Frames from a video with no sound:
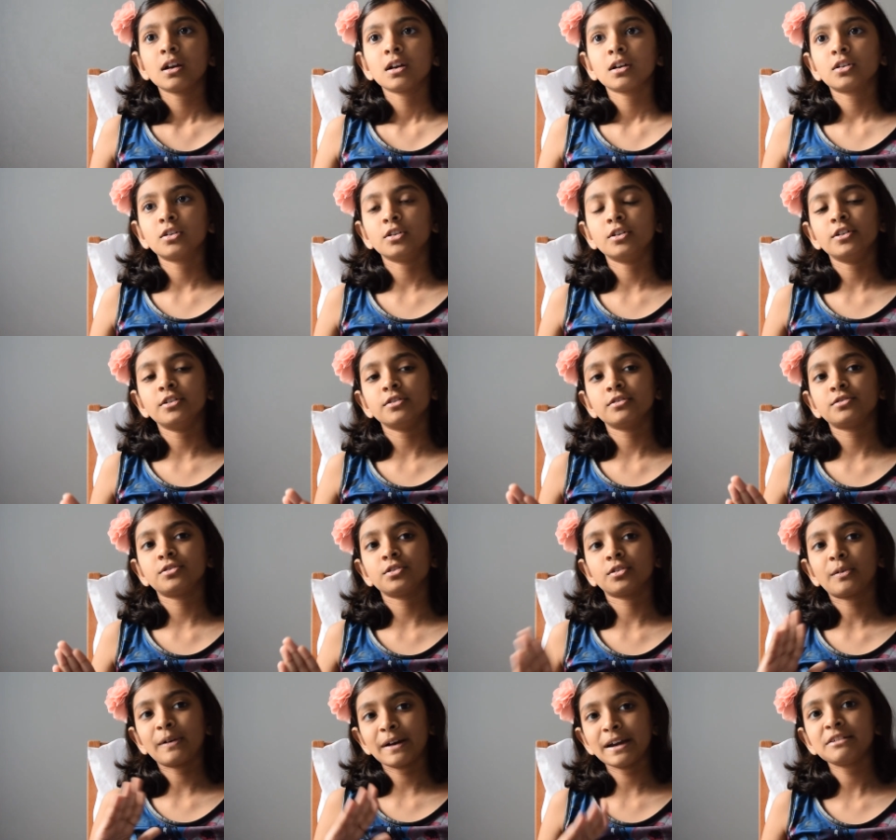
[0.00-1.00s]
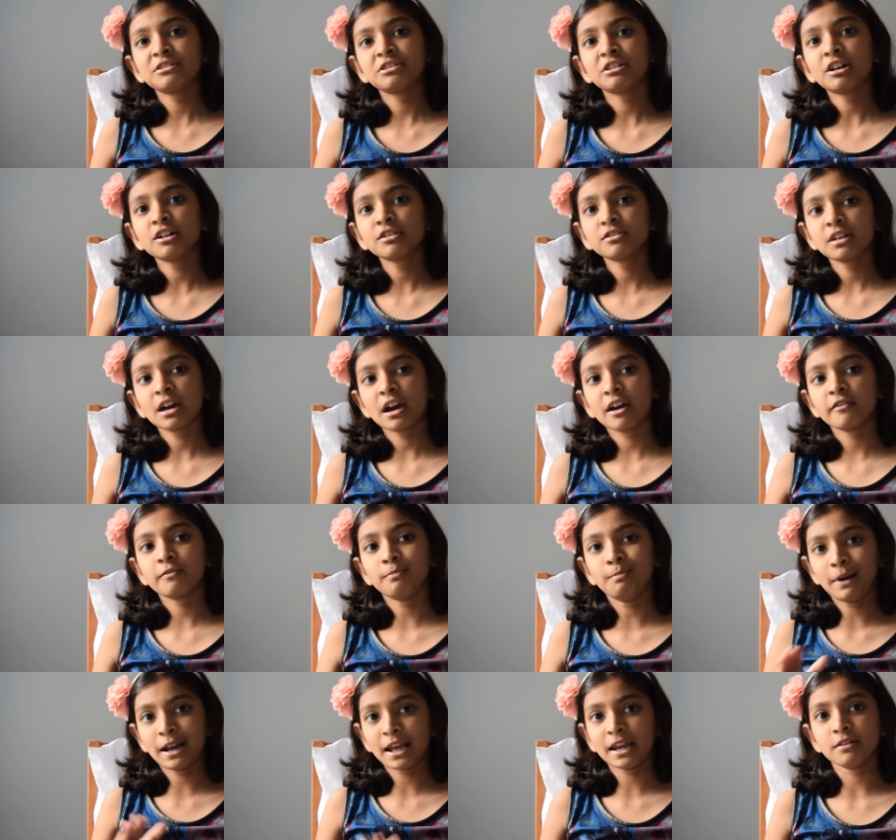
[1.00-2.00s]
because the quasars have
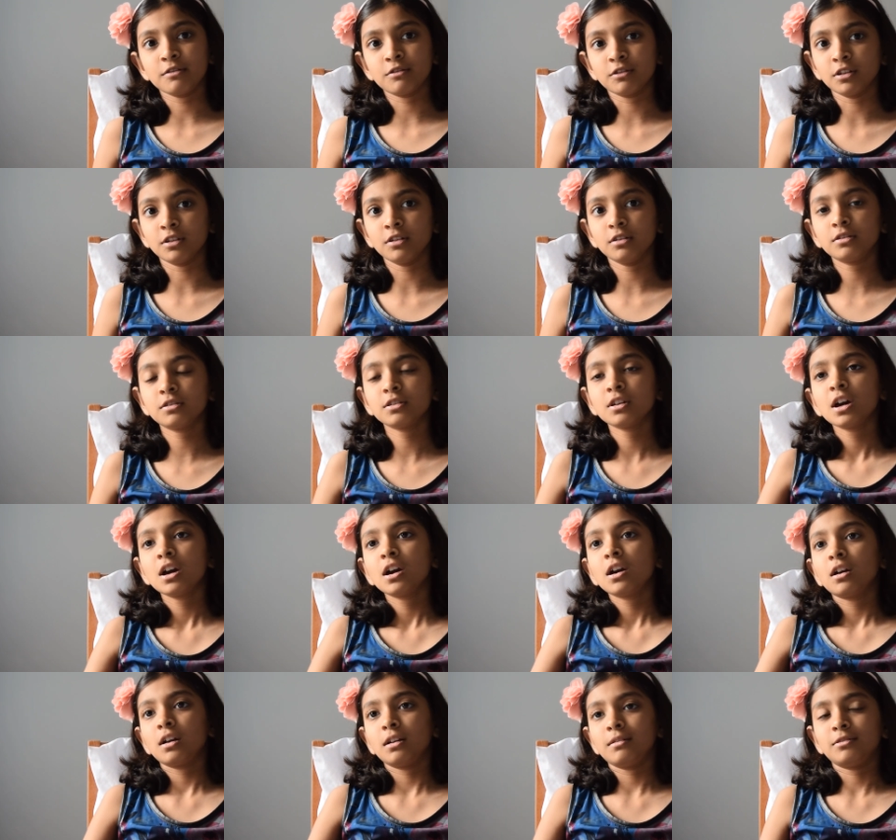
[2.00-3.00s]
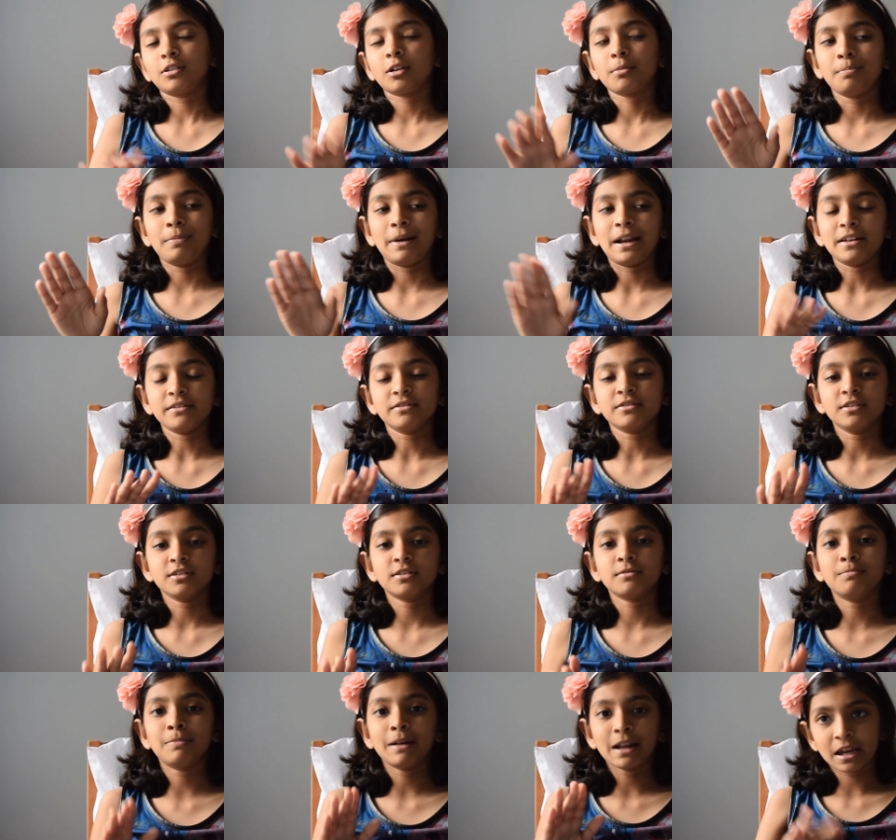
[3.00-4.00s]
blazars not blazars
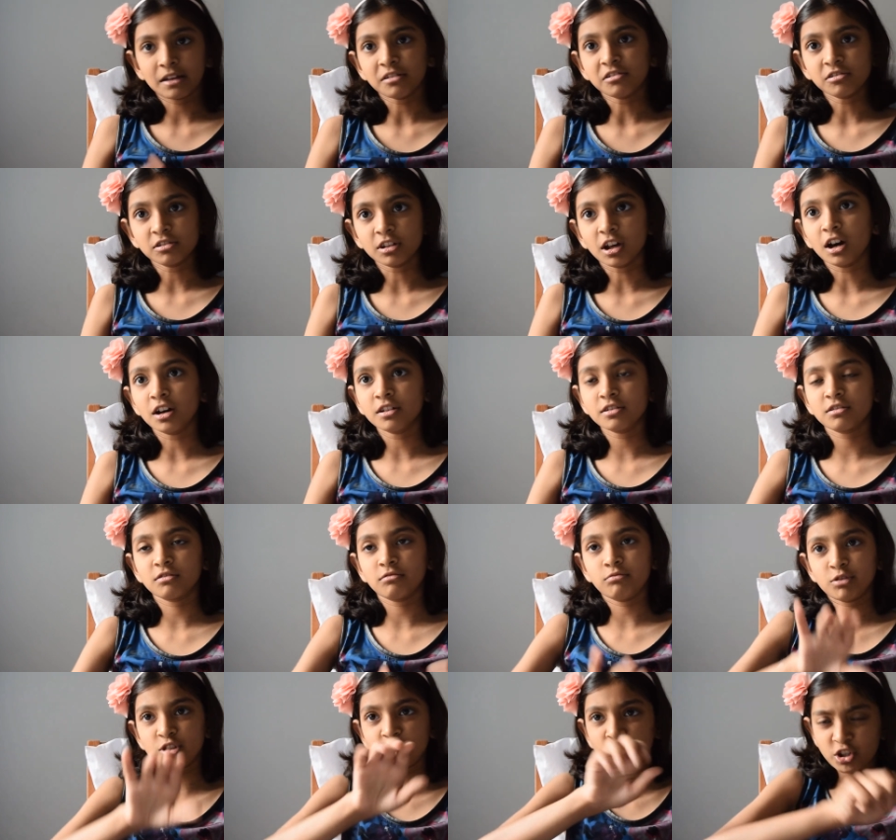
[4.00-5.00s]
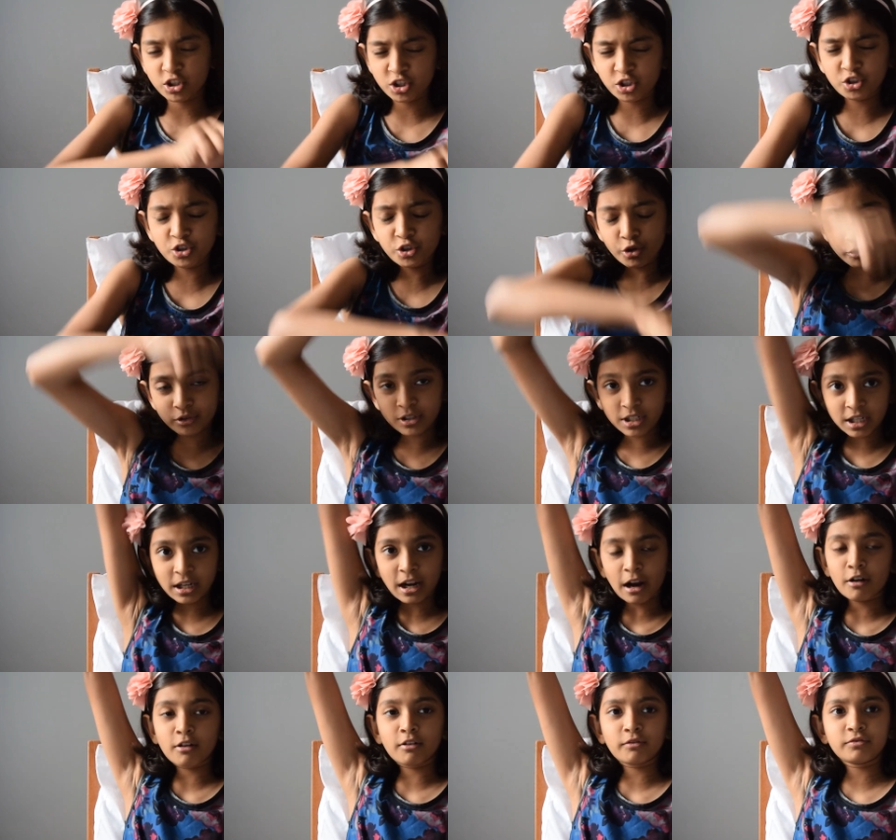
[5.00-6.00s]
blazars which are shooting
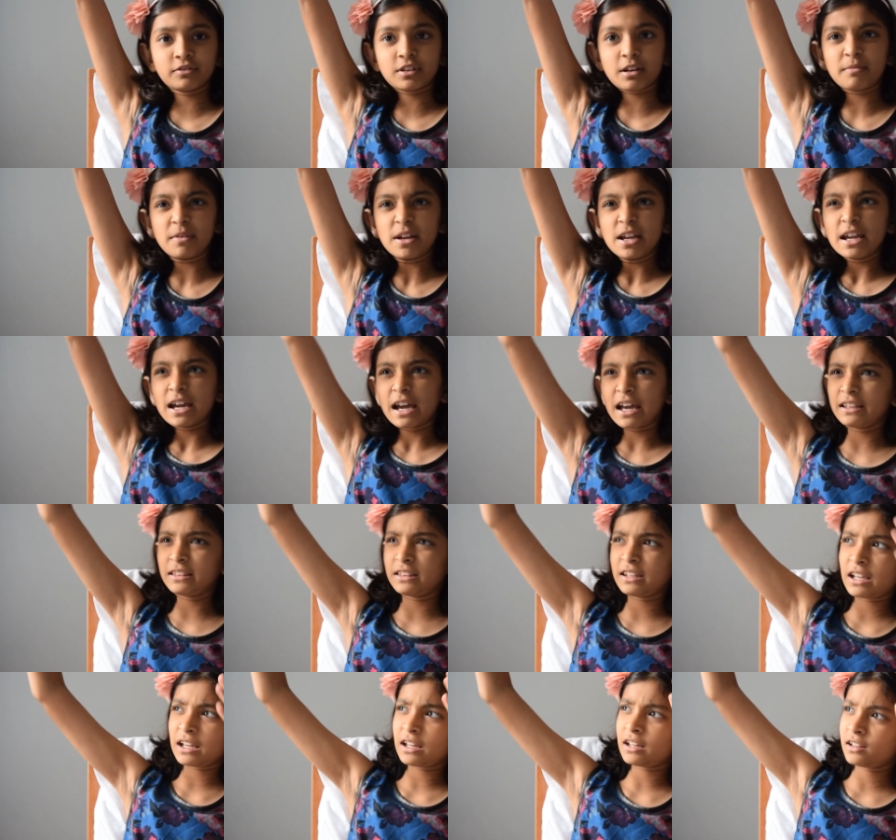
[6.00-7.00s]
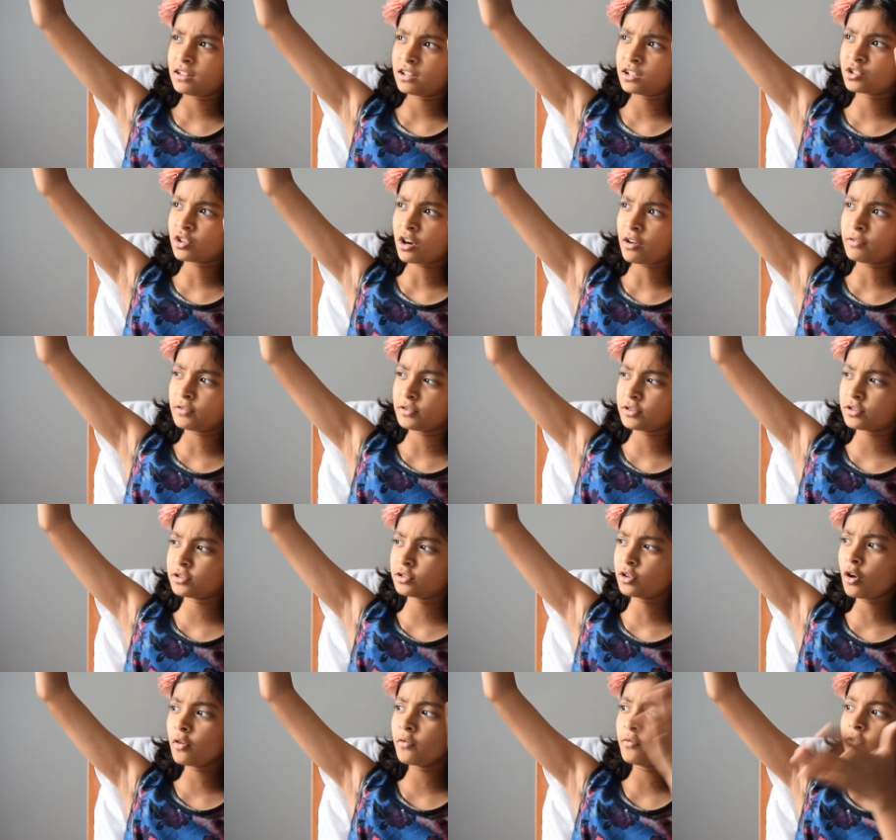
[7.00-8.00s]
out of them and they travel
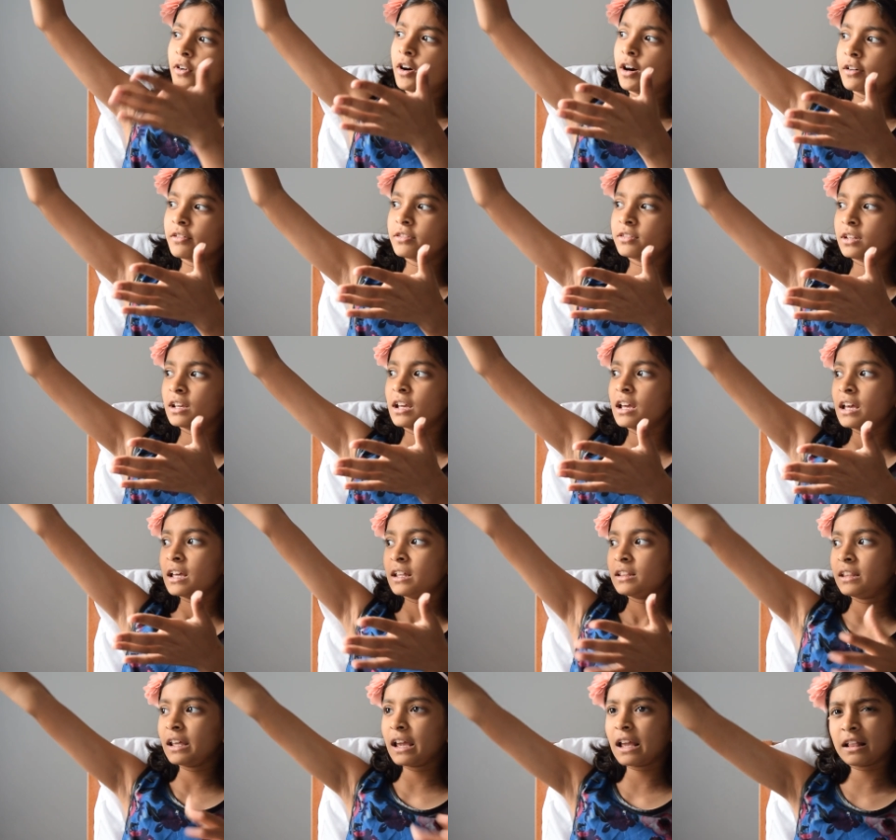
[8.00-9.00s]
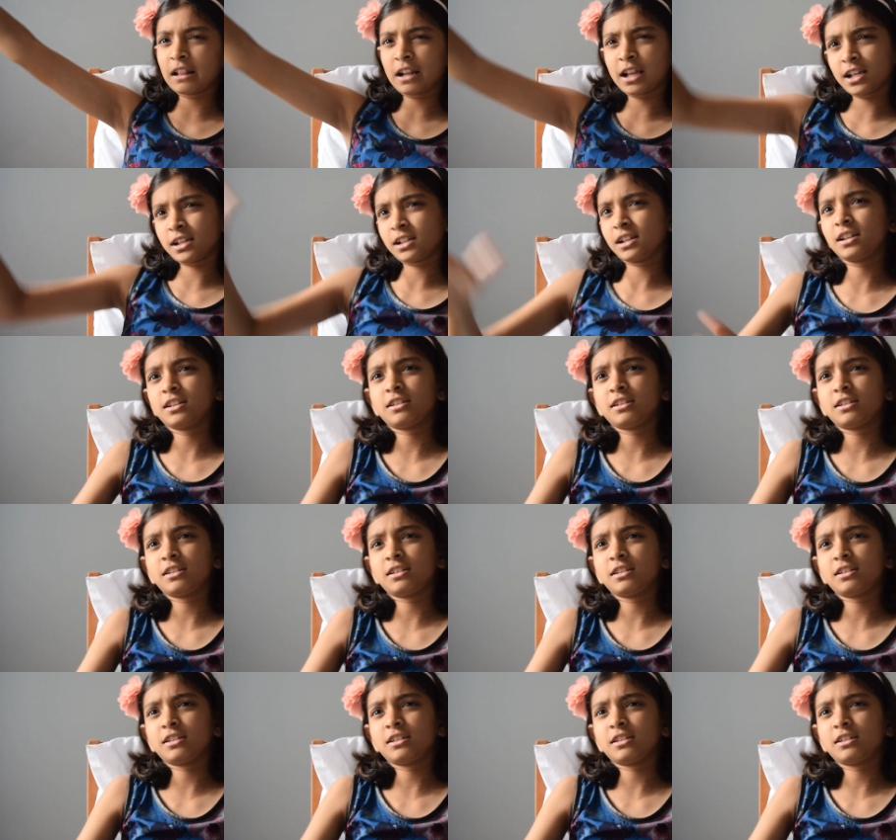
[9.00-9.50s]
so fast they like